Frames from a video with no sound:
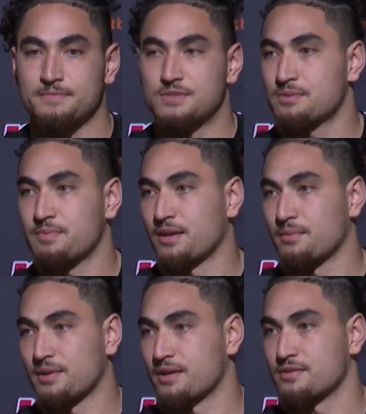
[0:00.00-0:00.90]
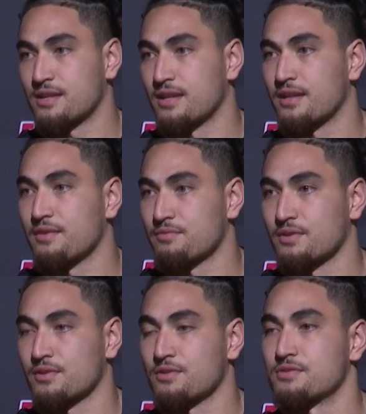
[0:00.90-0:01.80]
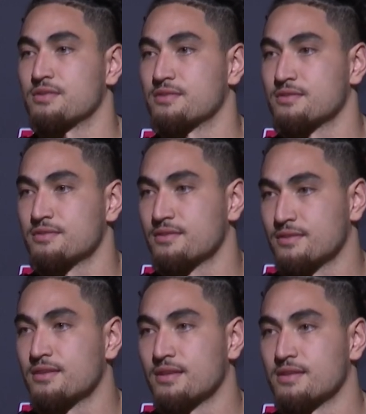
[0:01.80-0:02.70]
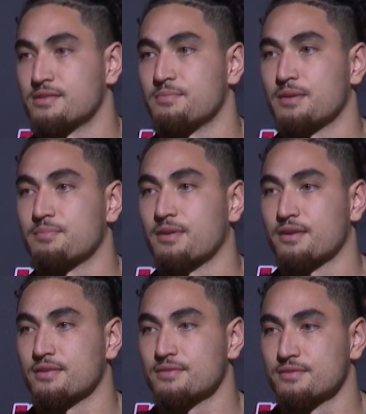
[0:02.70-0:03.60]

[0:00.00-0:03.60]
just being able to understand that from the coaches is the big part.